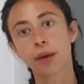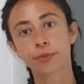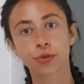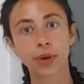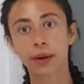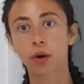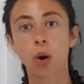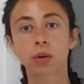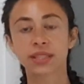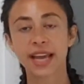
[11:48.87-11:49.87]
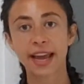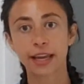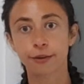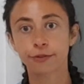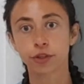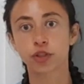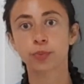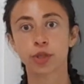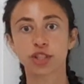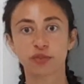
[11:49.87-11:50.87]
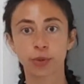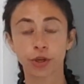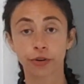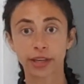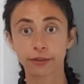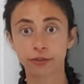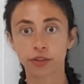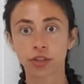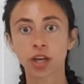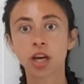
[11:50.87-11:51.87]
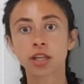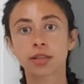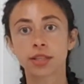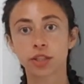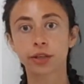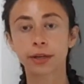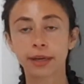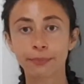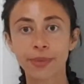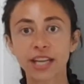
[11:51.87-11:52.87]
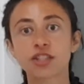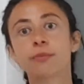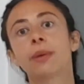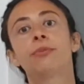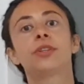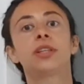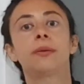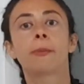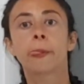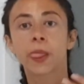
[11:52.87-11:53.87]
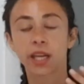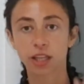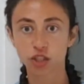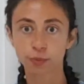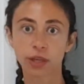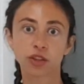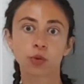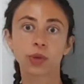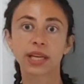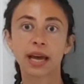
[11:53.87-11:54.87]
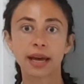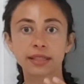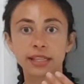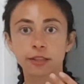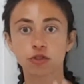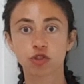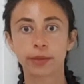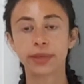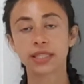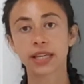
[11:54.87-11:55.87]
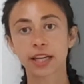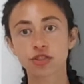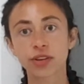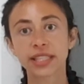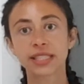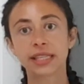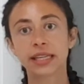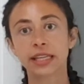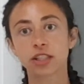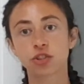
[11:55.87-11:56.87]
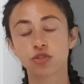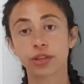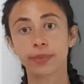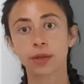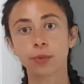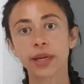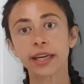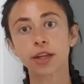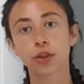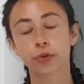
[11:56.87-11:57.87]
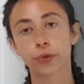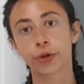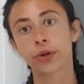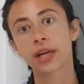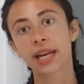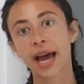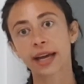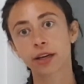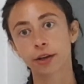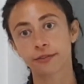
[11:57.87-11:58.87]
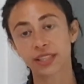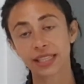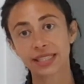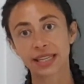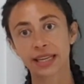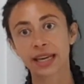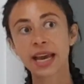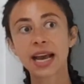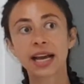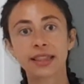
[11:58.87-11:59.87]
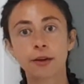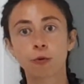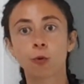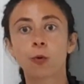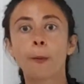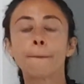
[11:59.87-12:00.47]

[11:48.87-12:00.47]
throughout a whole day, a few spoons of pureed food. So as you can imagine, my body each month would get extremely dehydrated, extremely weak through lack of eating, and then all